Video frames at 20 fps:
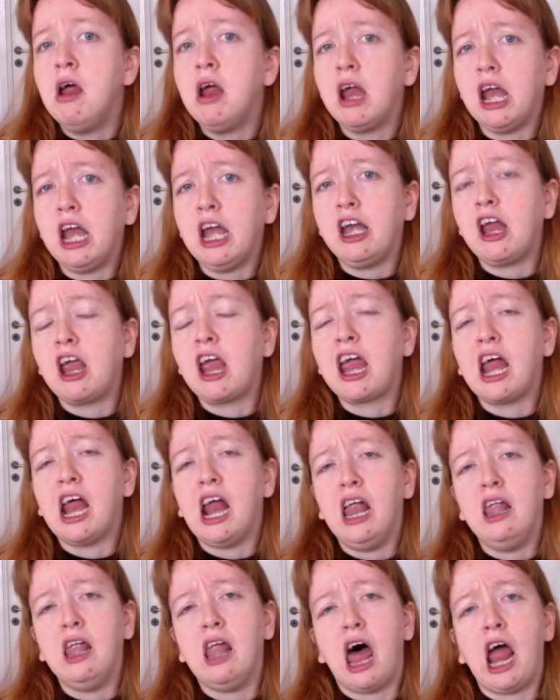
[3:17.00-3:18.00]

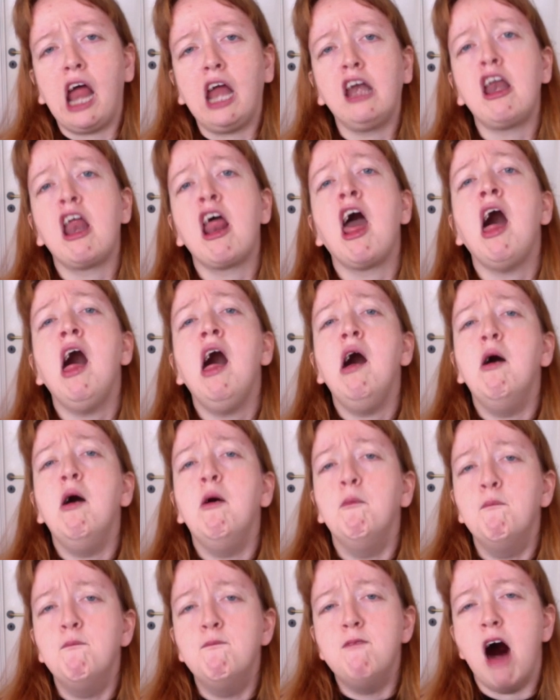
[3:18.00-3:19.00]
airline
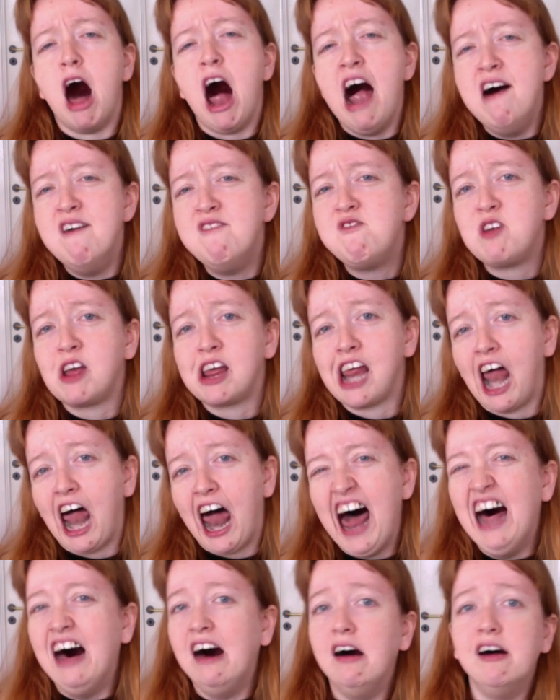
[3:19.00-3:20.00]

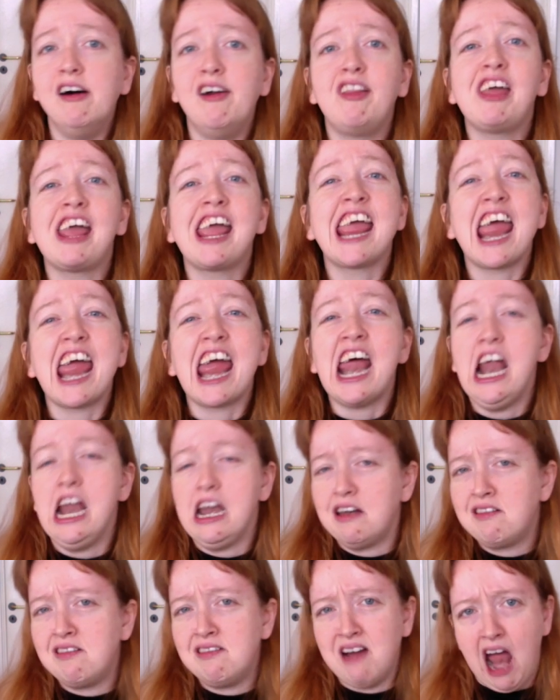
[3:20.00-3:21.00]
mafia or the air
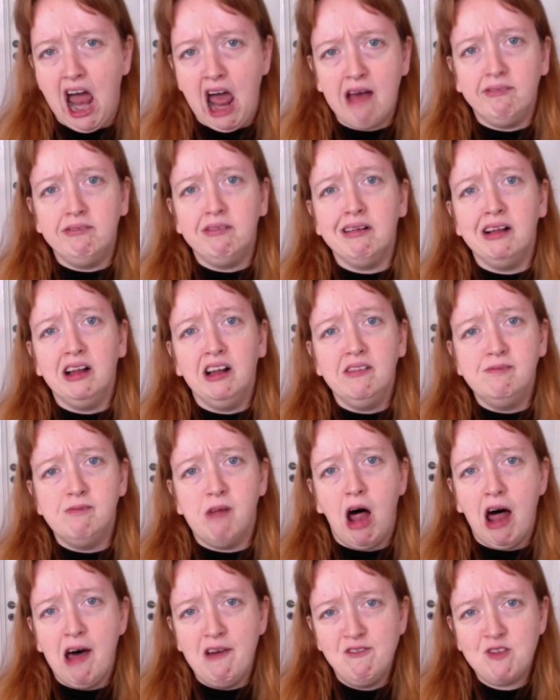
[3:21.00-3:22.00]
travel
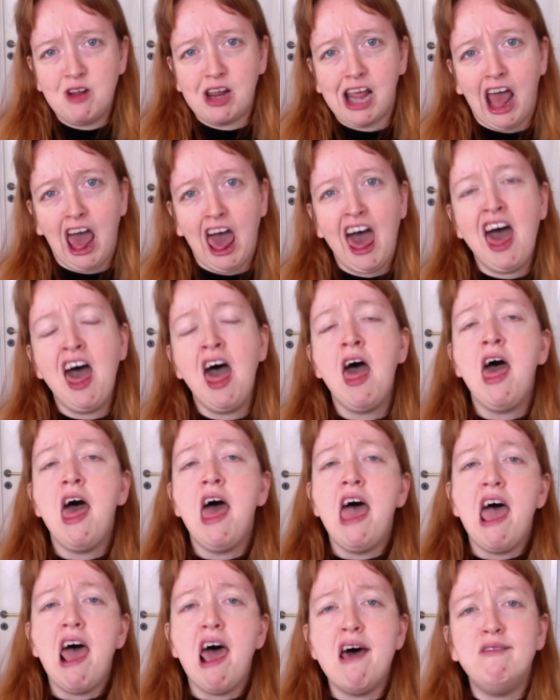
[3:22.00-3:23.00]
mafia,
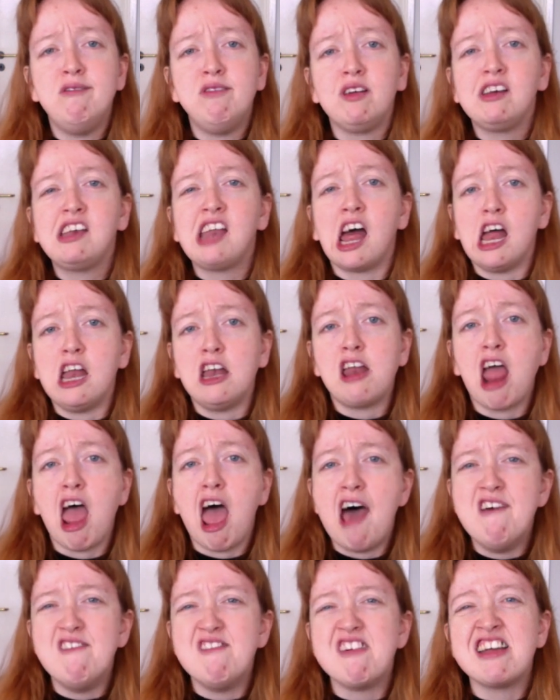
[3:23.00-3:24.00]
have done
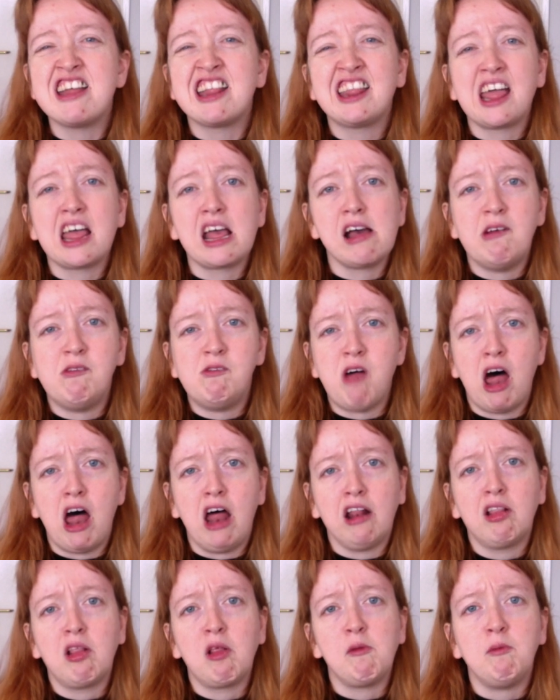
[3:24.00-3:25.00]
everything
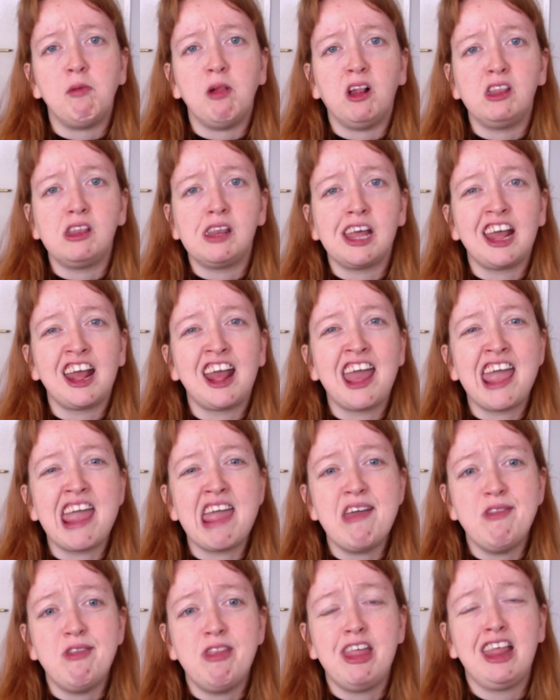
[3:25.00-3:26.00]
possible to
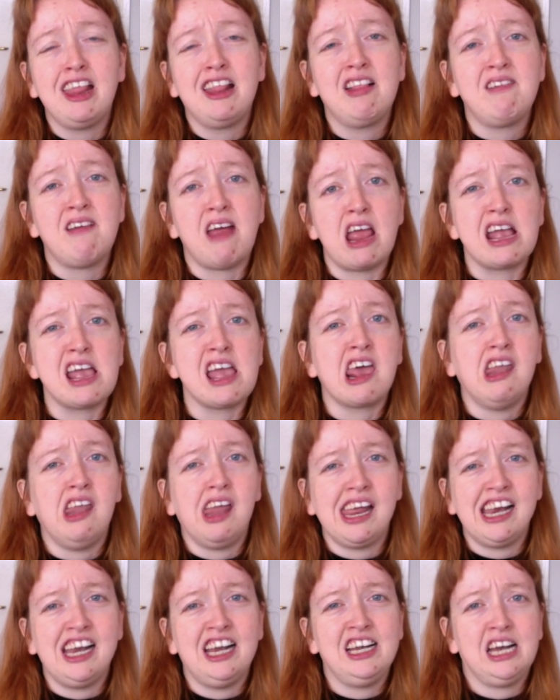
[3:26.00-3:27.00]
keep this
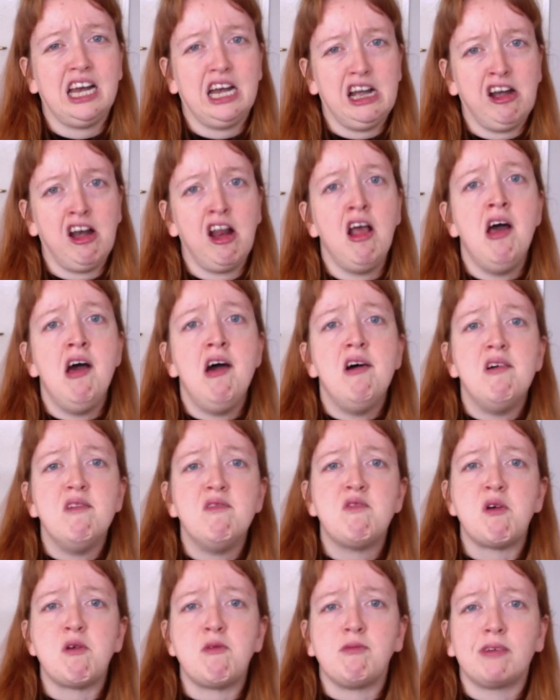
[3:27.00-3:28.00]
regulation
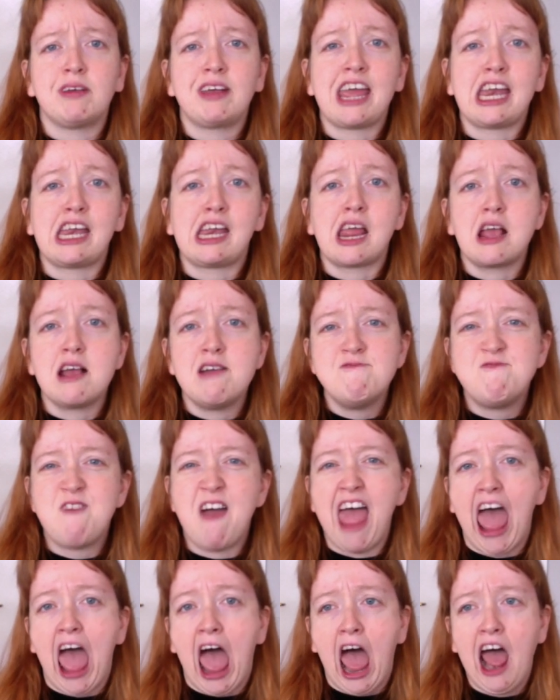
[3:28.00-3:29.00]
from getting
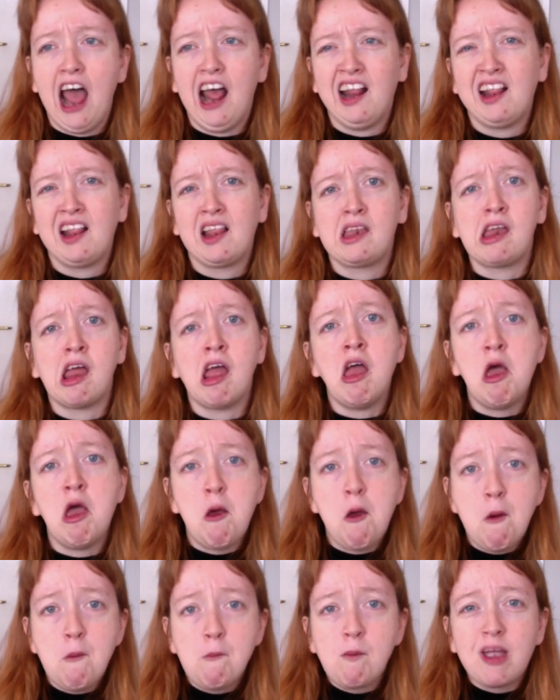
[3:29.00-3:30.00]
passed
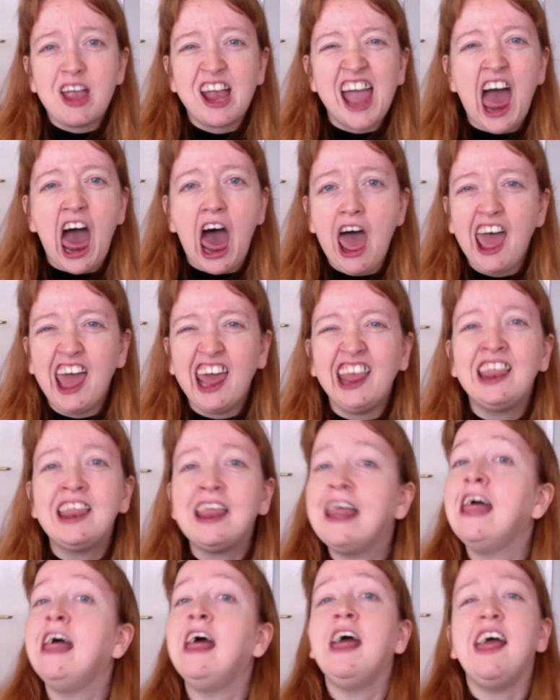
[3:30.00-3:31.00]

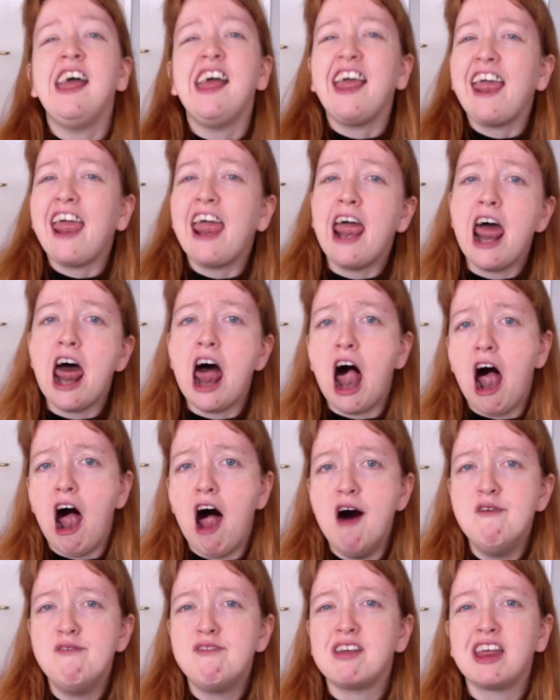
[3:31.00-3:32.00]
because it
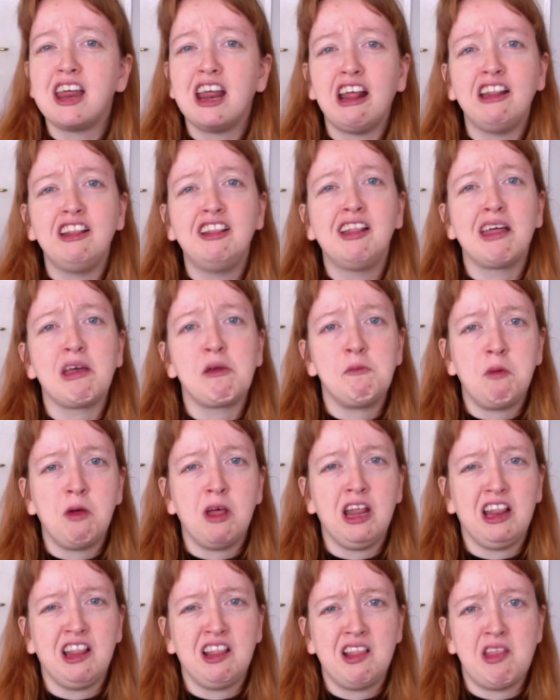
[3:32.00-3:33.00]
obviously
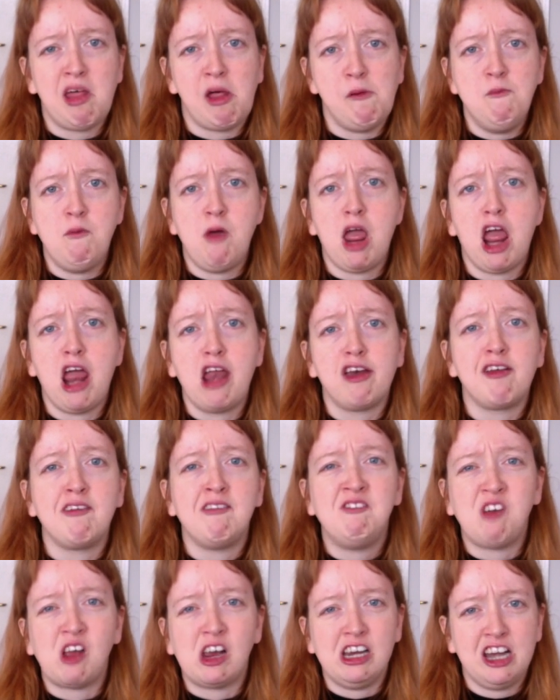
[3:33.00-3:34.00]
puts them at
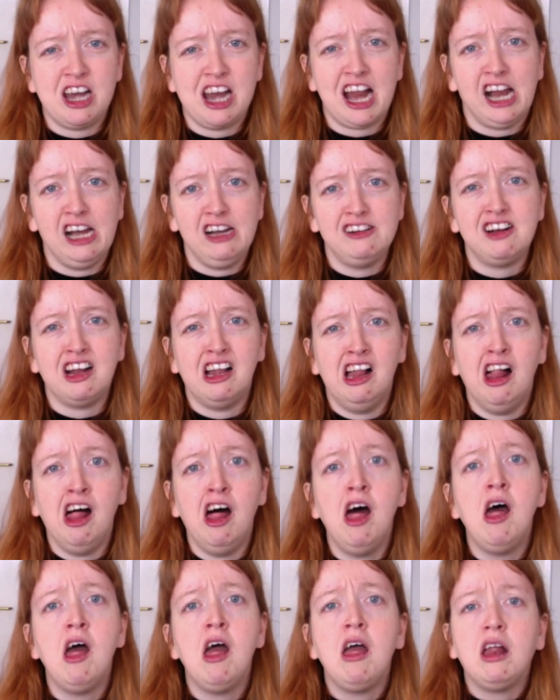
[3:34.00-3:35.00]
a financial
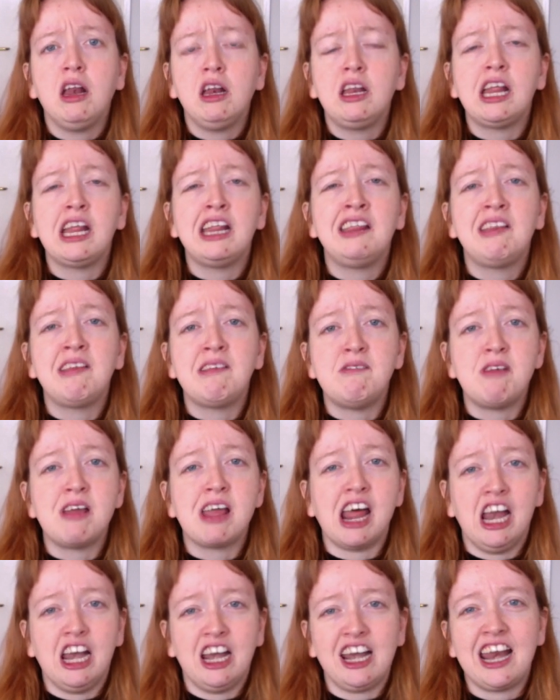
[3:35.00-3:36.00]

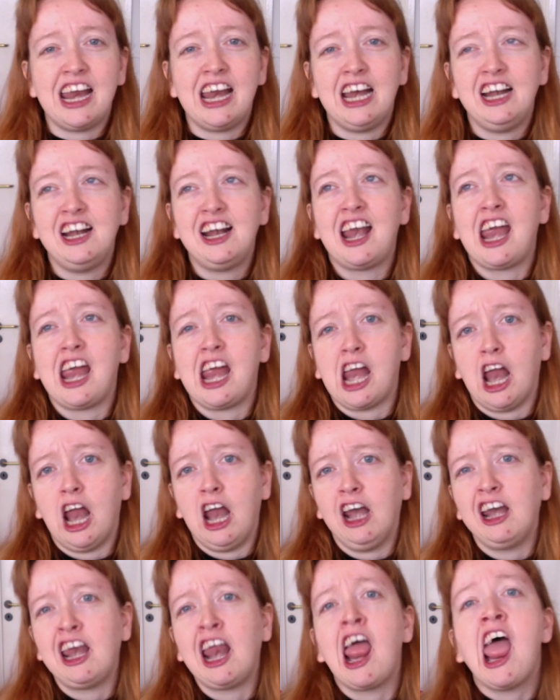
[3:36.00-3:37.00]
disadvantage,
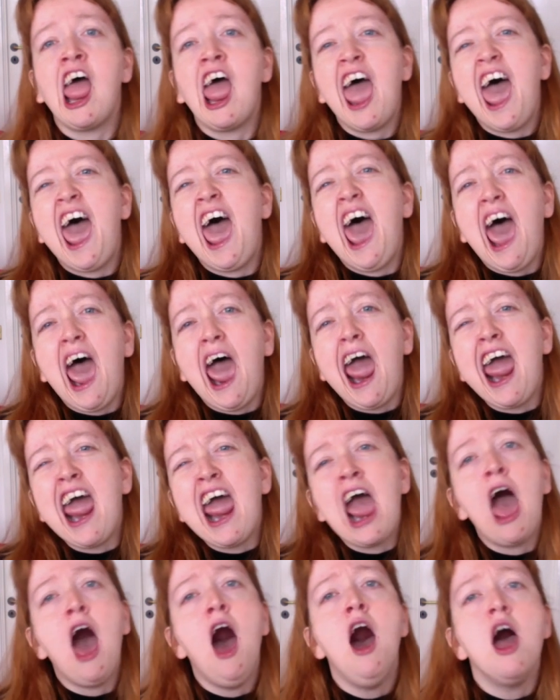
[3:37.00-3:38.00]
and
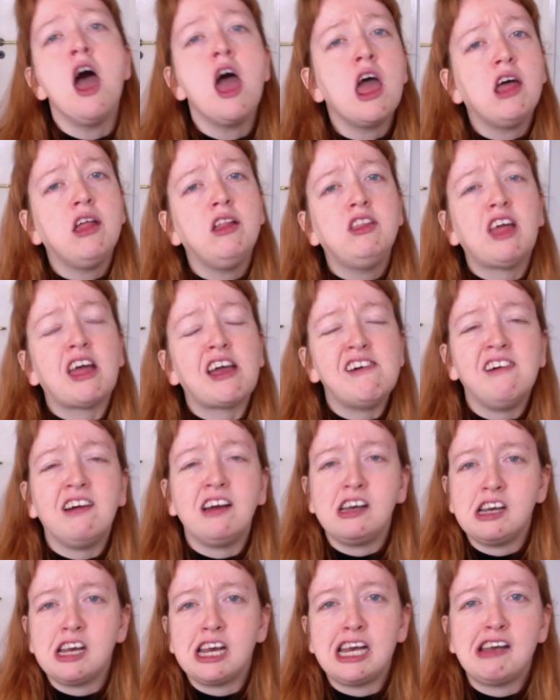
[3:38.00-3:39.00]
hey, they
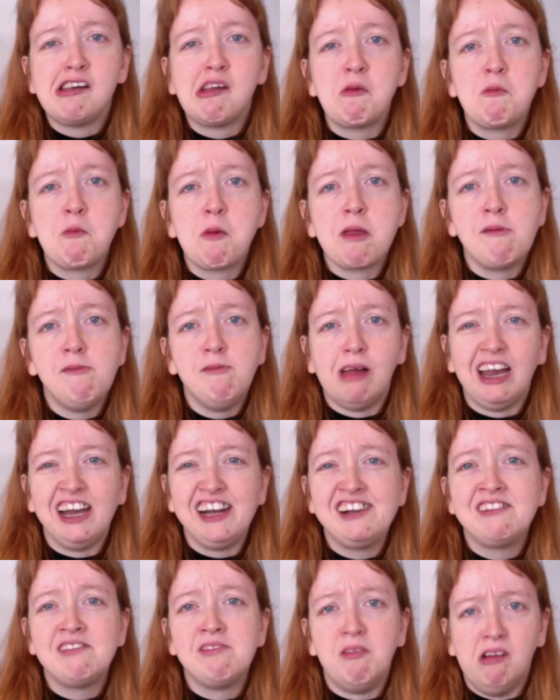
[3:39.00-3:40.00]
would need to be
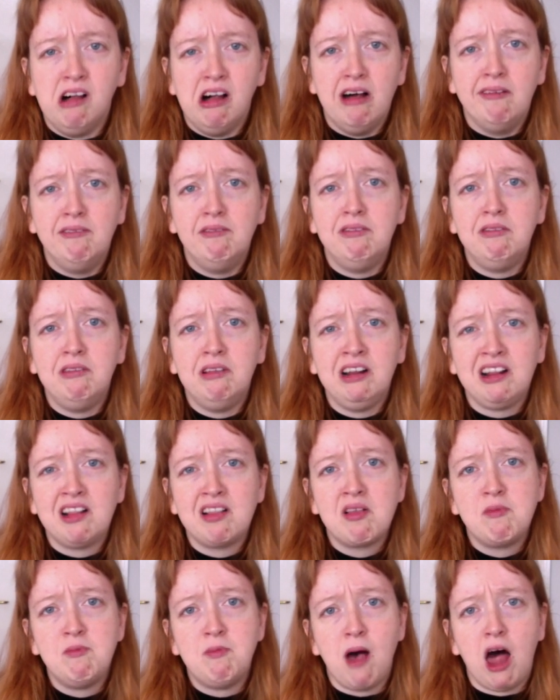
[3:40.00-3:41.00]
much more
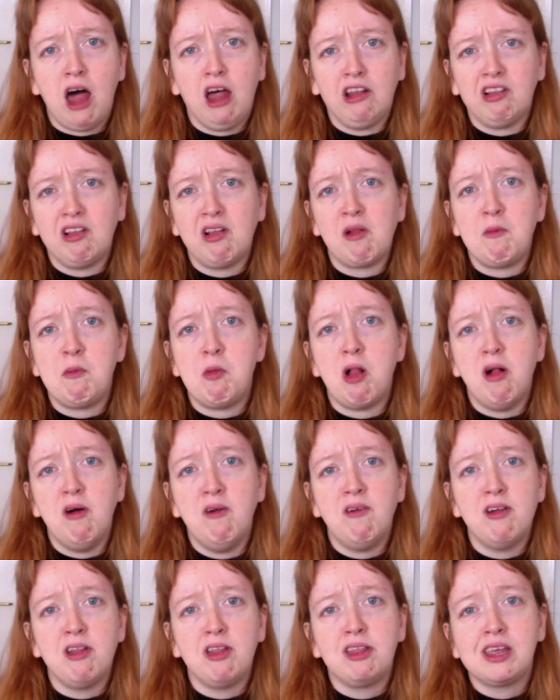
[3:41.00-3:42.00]
responsible
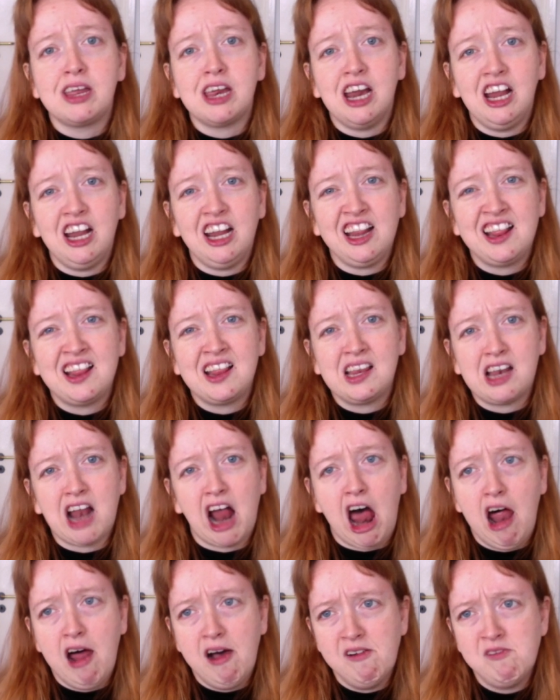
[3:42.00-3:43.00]
with your
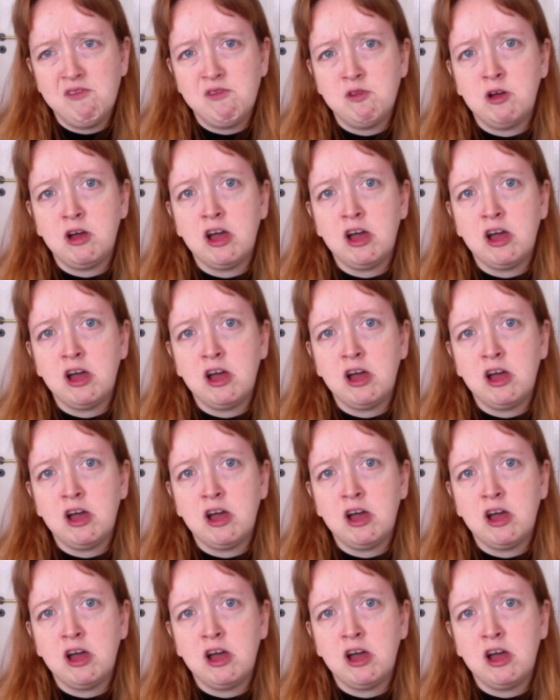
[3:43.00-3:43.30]
stuff.